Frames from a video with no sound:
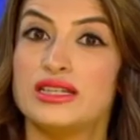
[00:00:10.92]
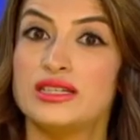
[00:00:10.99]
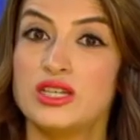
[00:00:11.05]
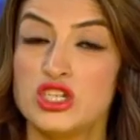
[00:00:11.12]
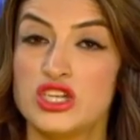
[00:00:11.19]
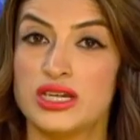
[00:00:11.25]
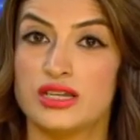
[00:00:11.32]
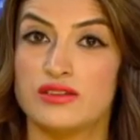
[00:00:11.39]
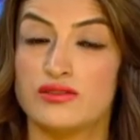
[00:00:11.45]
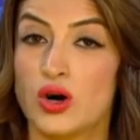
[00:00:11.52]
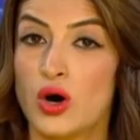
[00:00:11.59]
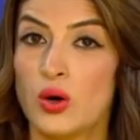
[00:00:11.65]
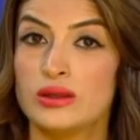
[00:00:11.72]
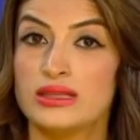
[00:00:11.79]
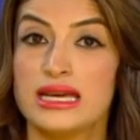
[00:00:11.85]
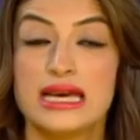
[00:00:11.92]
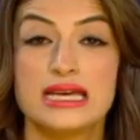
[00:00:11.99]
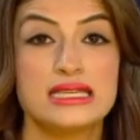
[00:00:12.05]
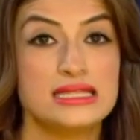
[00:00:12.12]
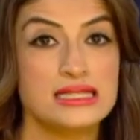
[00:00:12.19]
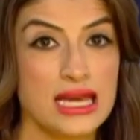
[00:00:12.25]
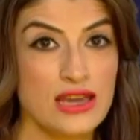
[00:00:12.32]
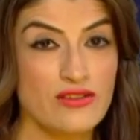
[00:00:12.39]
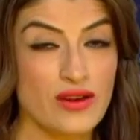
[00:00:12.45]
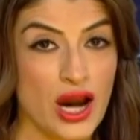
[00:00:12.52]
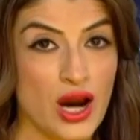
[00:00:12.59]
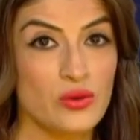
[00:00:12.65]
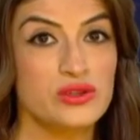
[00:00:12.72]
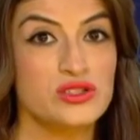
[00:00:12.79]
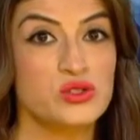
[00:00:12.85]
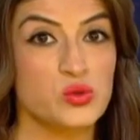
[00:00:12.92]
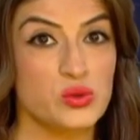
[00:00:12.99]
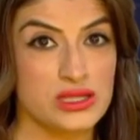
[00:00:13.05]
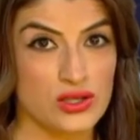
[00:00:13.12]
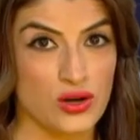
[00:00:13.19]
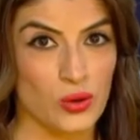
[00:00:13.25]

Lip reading: an initiative called Save Our Swiss